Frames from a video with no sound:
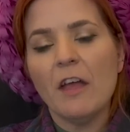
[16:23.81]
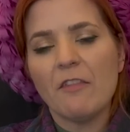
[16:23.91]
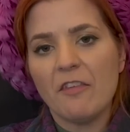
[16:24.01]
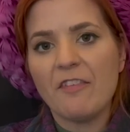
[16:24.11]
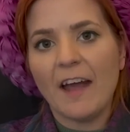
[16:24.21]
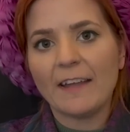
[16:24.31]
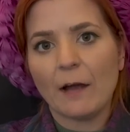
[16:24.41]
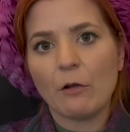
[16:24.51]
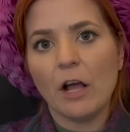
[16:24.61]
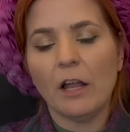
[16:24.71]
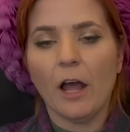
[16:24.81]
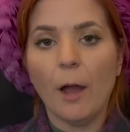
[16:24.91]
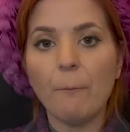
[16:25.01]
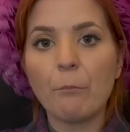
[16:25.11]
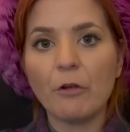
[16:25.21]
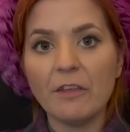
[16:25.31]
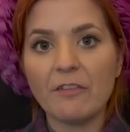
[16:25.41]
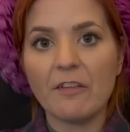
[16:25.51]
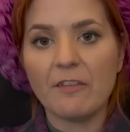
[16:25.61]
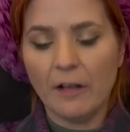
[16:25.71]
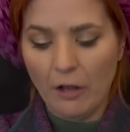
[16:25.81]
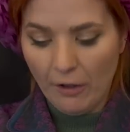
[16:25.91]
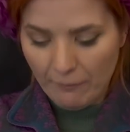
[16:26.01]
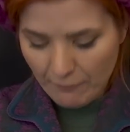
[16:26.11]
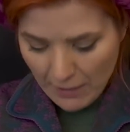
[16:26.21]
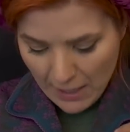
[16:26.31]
the standout colour and brings it to life.